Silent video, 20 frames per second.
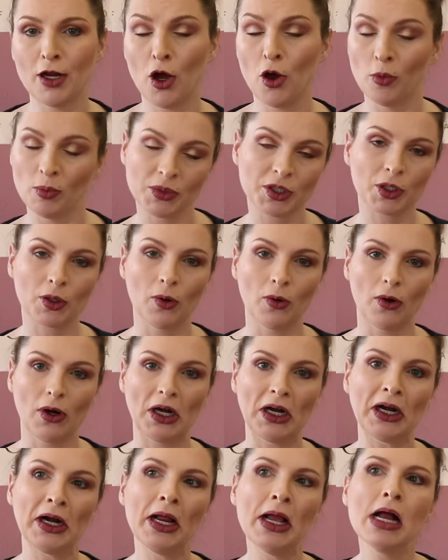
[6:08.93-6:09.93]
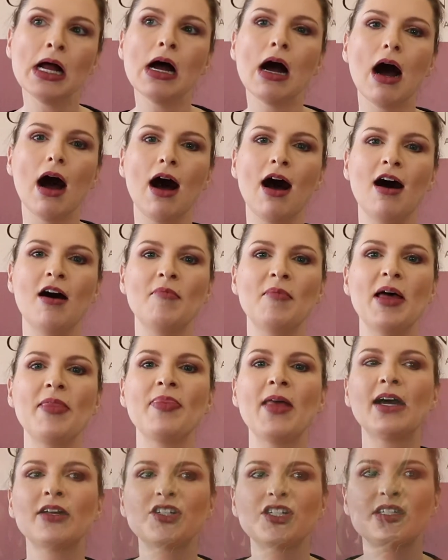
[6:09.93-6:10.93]
home decor. And
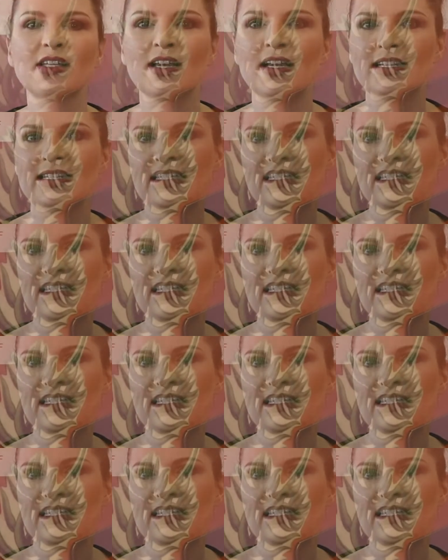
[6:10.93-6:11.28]
that just kind of